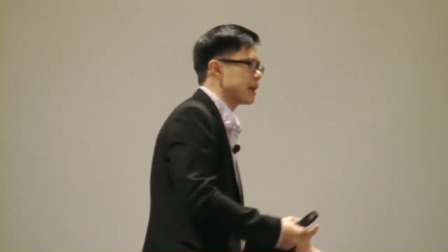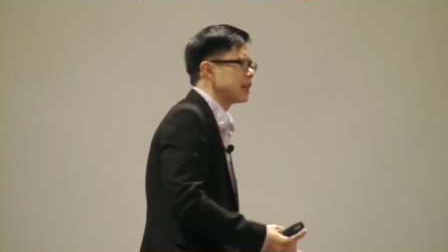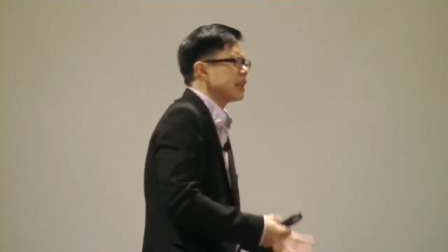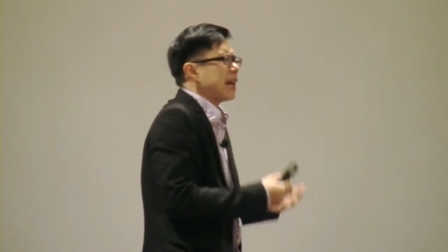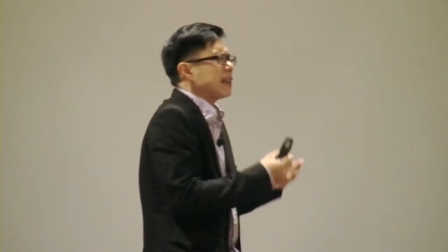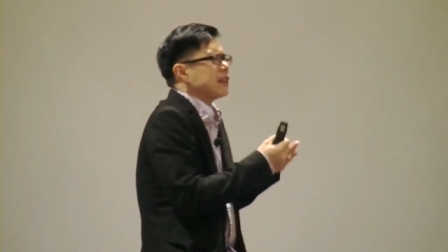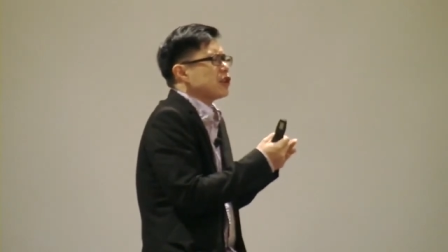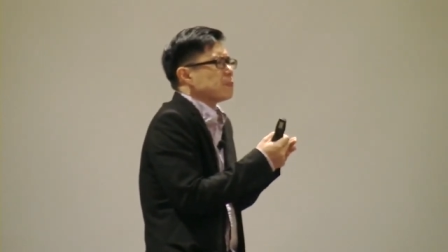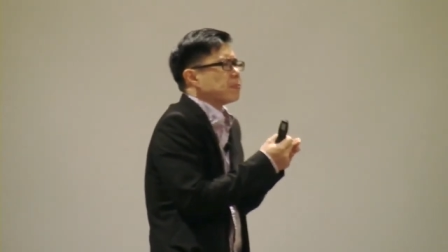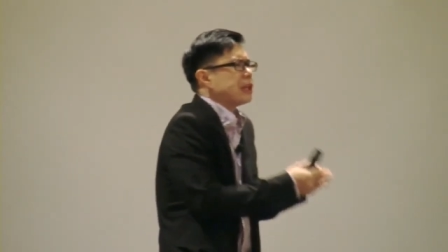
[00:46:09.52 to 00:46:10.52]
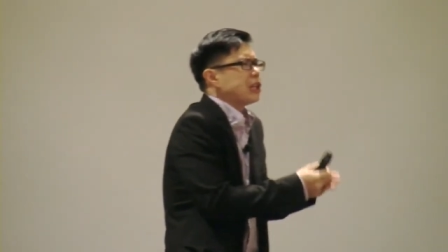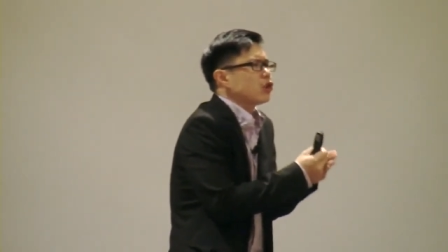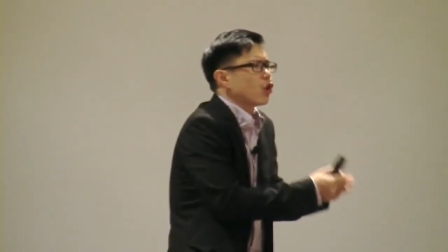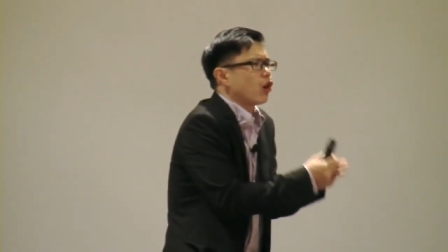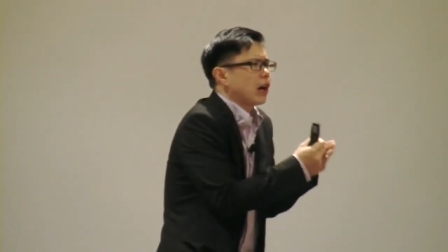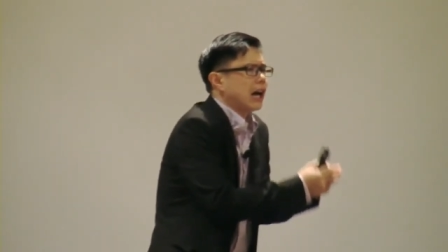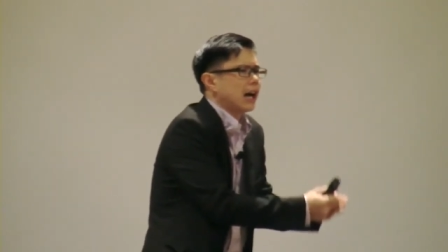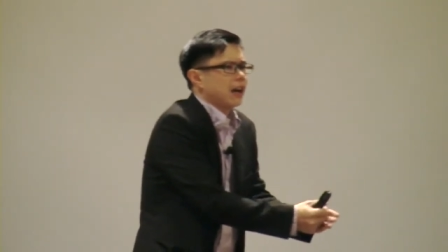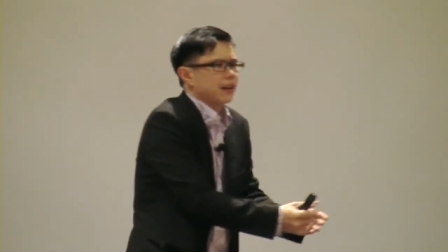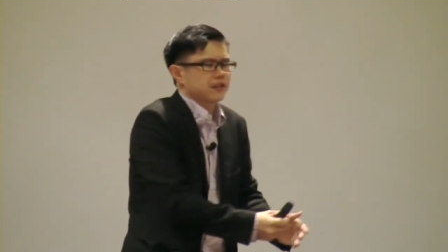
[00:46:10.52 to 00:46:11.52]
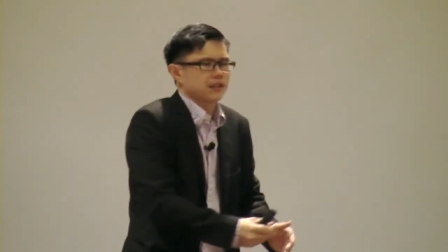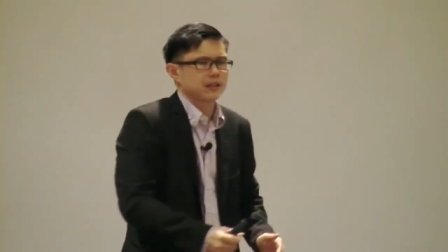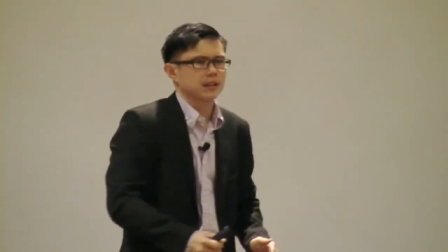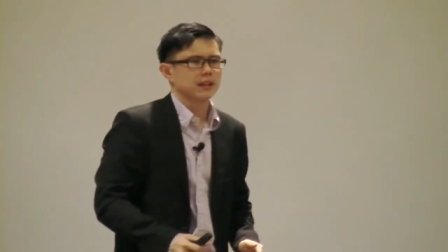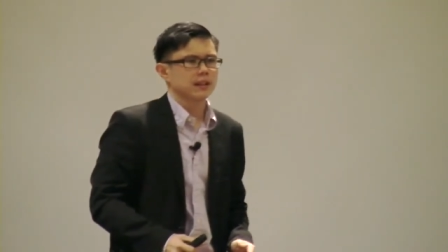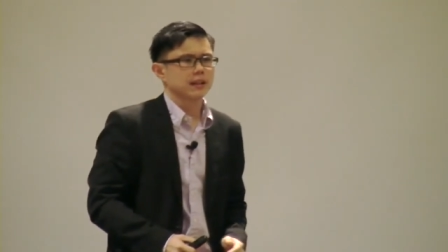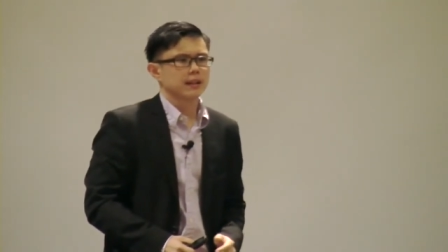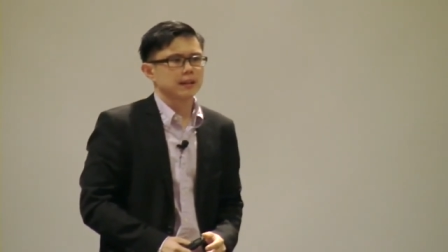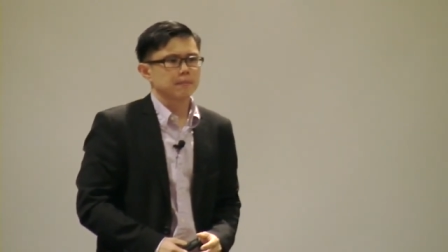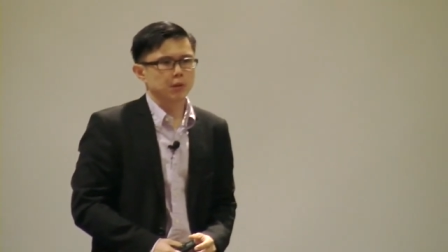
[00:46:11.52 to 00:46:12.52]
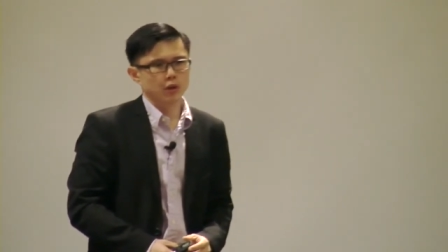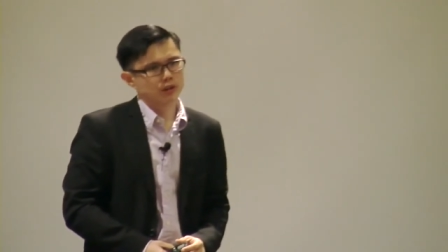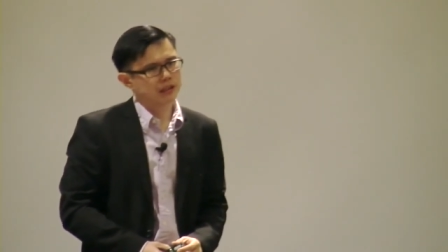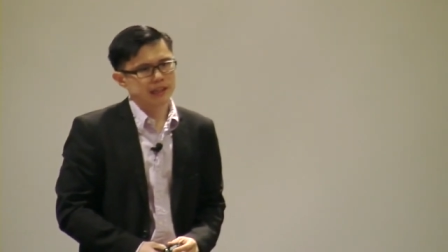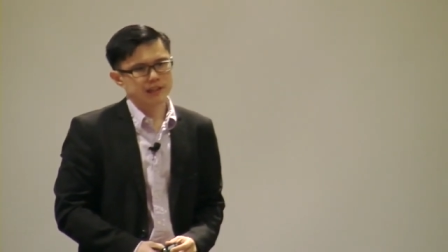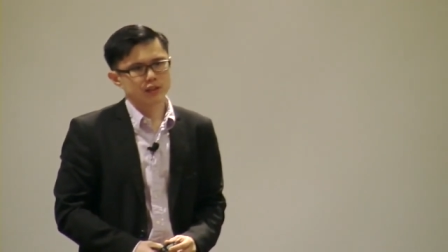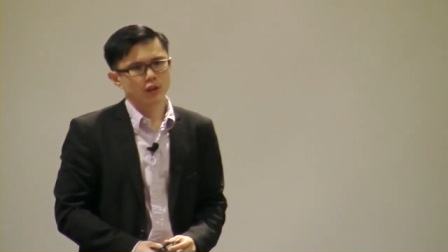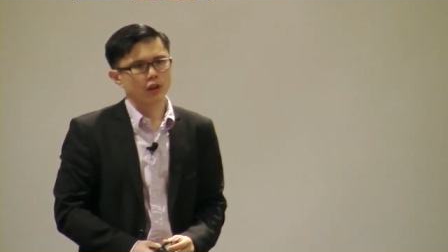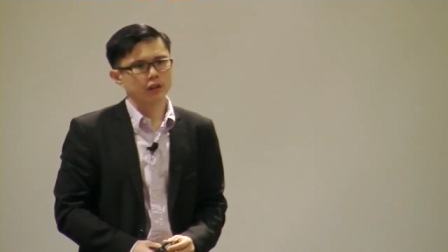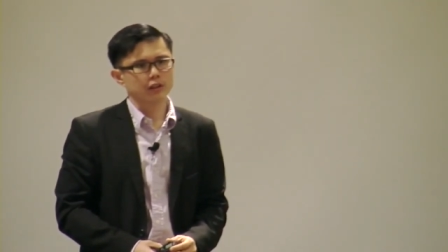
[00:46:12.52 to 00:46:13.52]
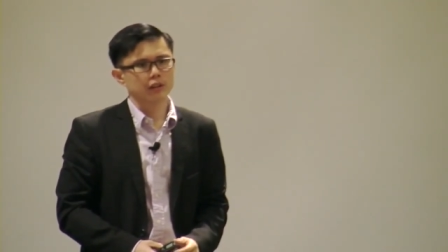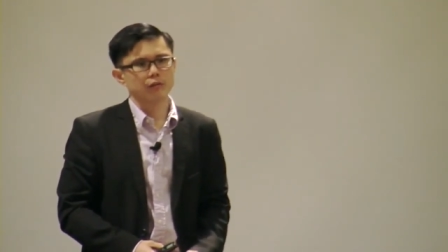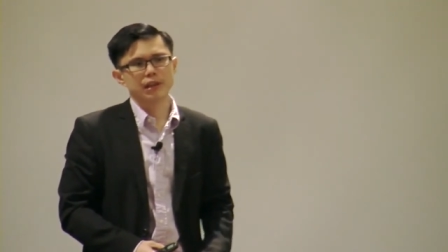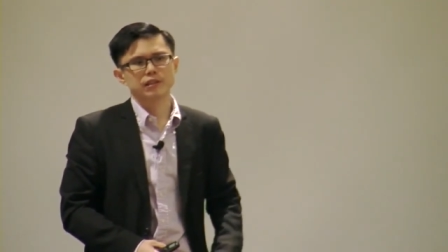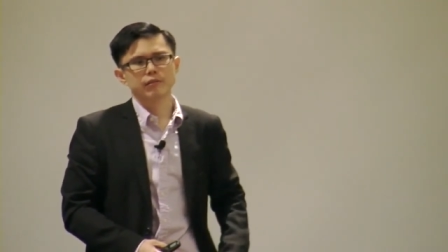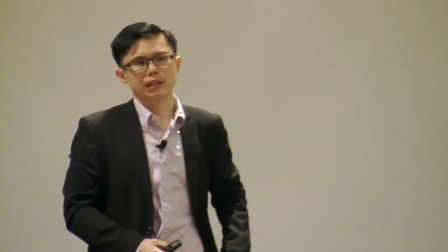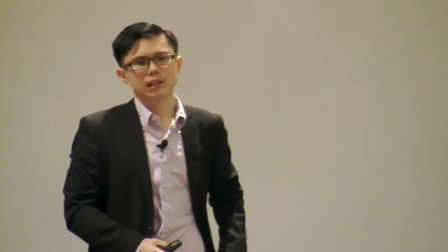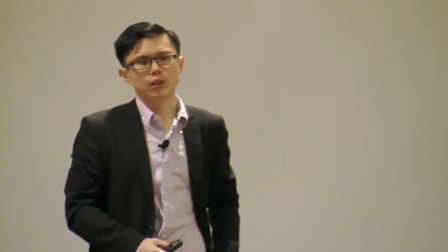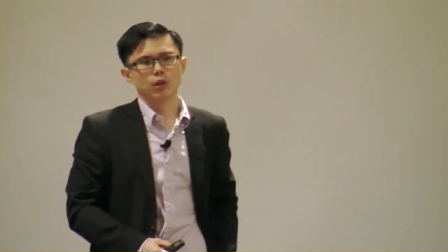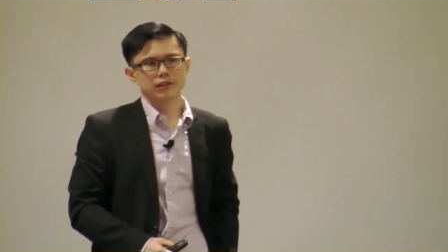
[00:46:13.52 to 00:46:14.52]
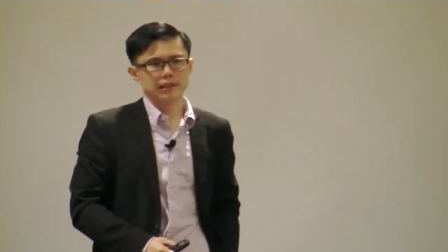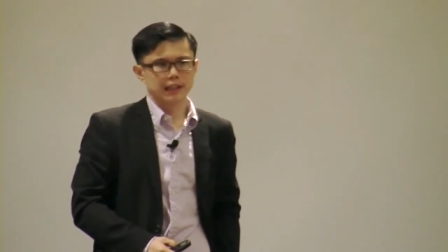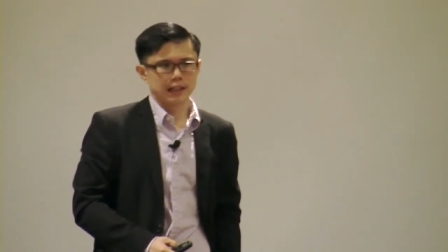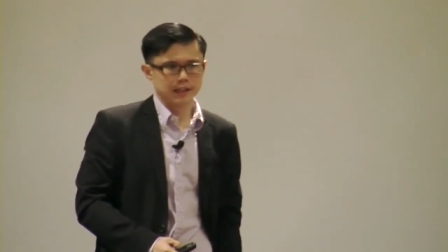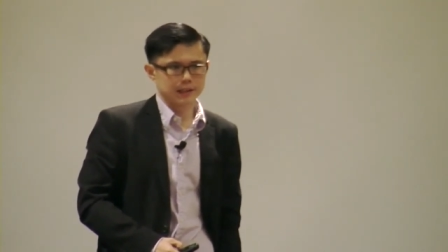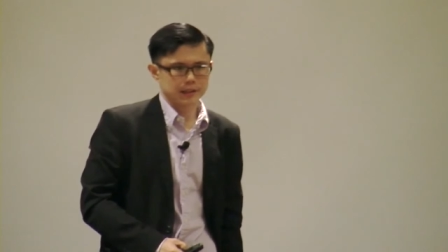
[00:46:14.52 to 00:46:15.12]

making, let this be your heart because that's on the resurrected Lord's heart.